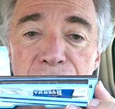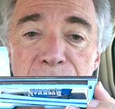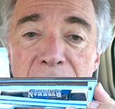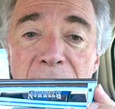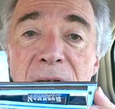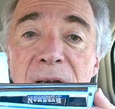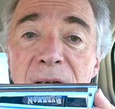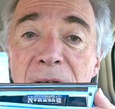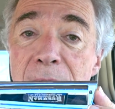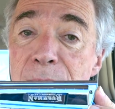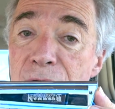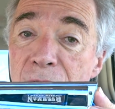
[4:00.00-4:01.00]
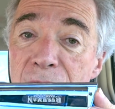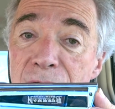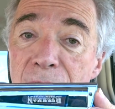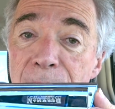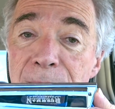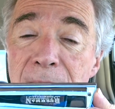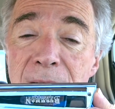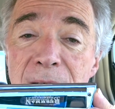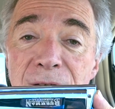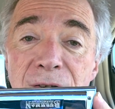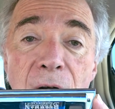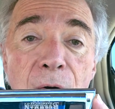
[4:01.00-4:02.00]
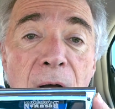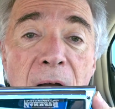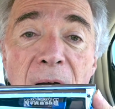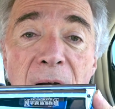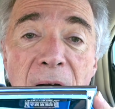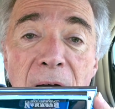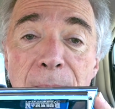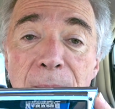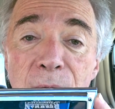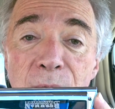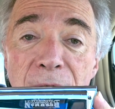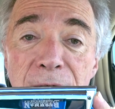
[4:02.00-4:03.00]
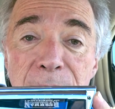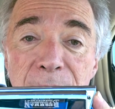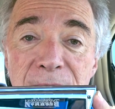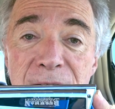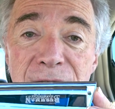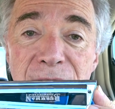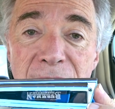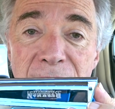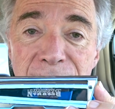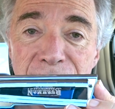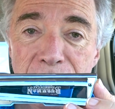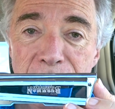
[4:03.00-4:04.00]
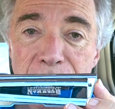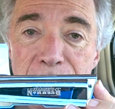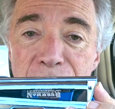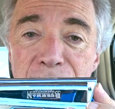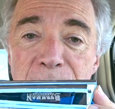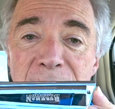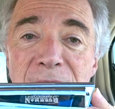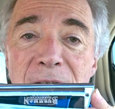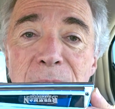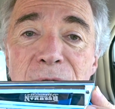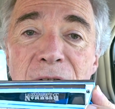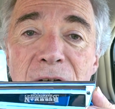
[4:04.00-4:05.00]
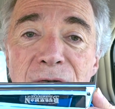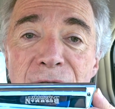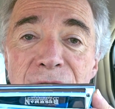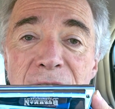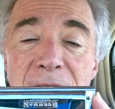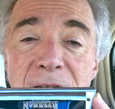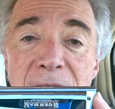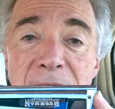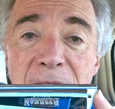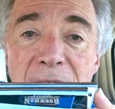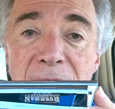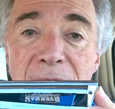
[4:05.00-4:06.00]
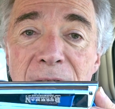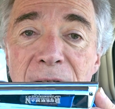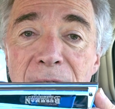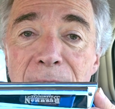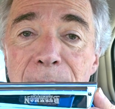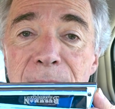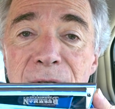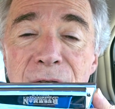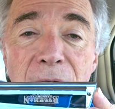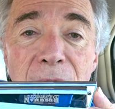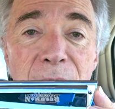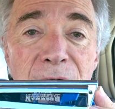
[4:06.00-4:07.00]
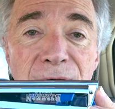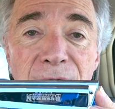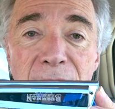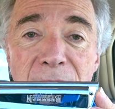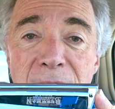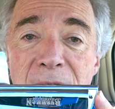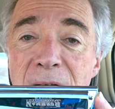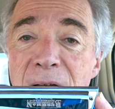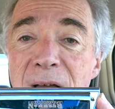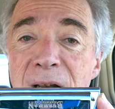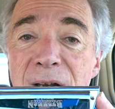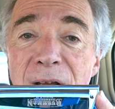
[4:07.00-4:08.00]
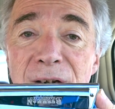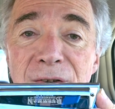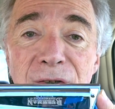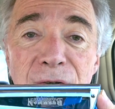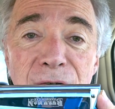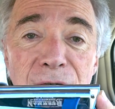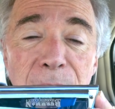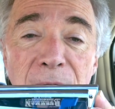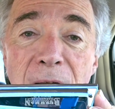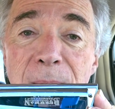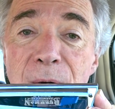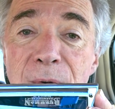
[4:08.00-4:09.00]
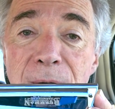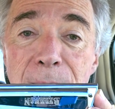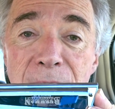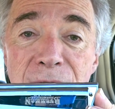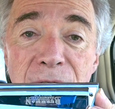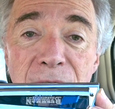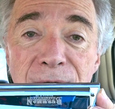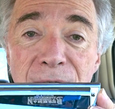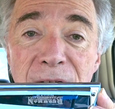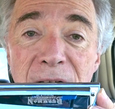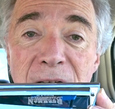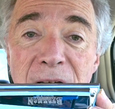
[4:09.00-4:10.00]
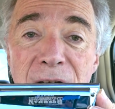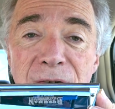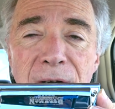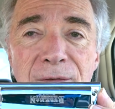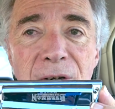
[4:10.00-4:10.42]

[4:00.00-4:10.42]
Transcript: Bushman Gamechanger. So I'm rather pleased to have some of the Bushman Gamechangers in hand. John was very nice to supply me with a bunch of different keys.